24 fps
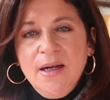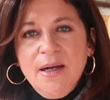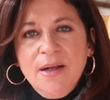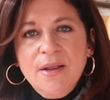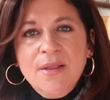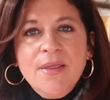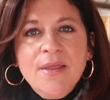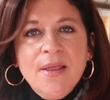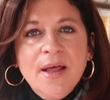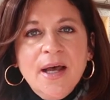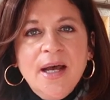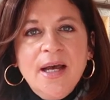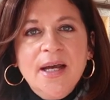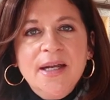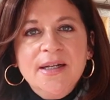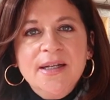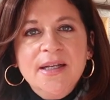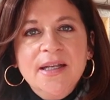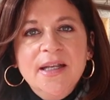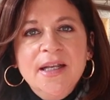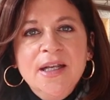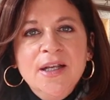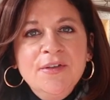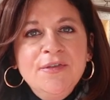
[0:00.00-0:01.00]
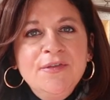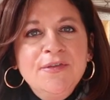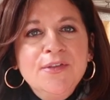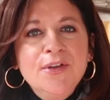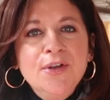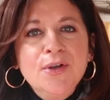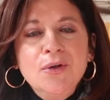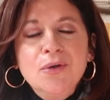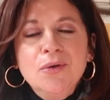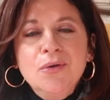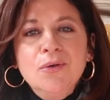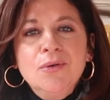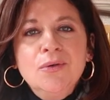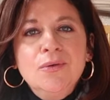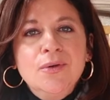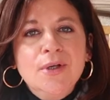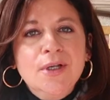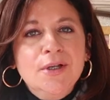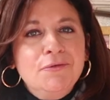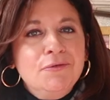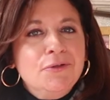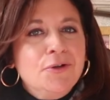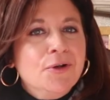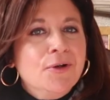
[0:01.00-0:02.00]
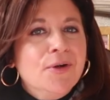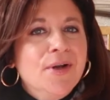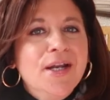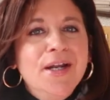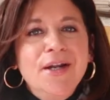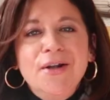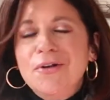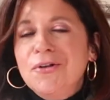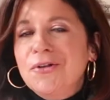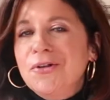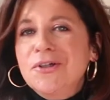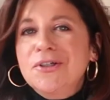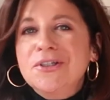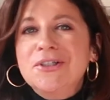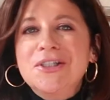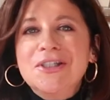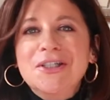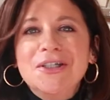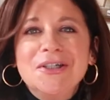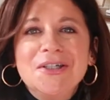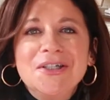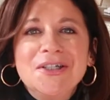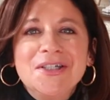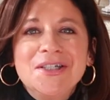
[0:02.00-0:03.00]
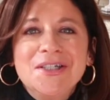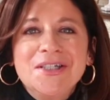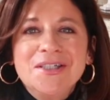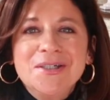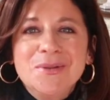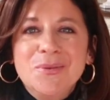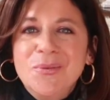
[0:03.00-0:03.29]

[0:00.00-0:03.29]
that if your hair looks good,